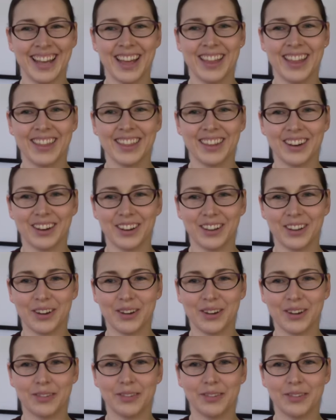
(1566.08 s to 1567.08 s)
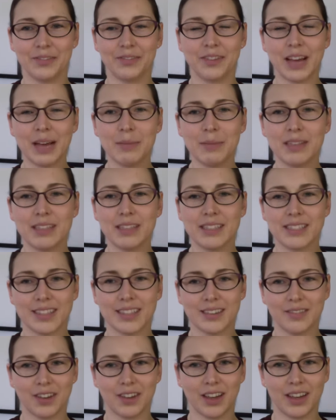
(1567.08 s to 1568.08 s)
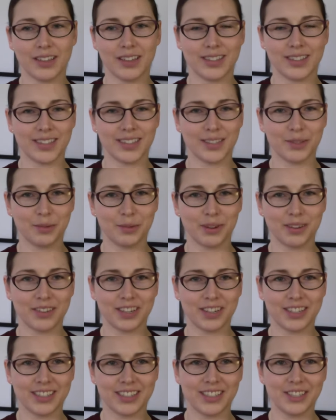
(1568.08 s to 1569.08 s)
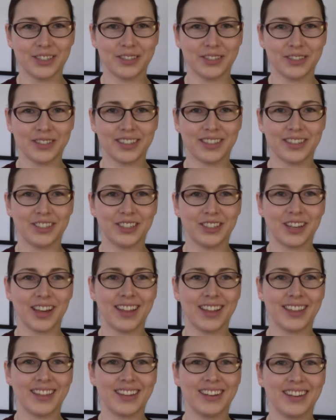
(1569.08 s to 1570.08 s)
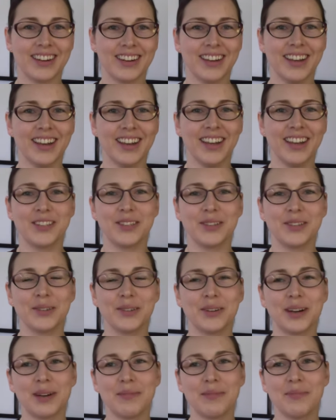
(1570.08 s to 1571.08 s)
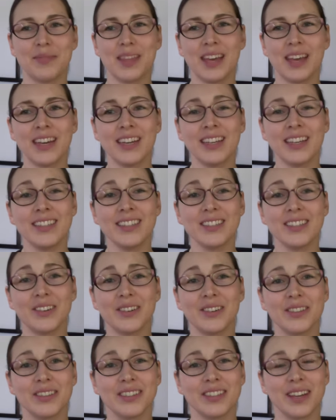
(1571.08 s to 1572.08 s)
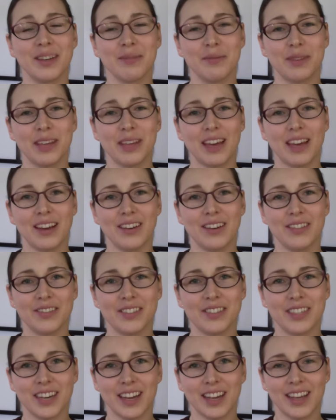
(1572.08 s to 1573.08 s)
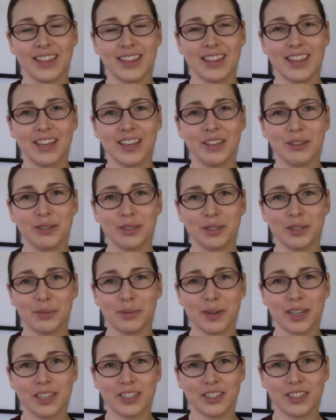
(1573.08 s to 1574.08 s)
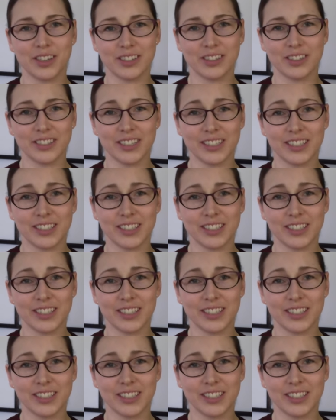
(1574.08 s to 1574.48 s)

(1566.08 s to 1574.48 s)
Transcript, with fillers: There you go. Fabulous advice, as one of our teachers in the chat there. So um, that is all the time we have today. Thank you so much, Dr.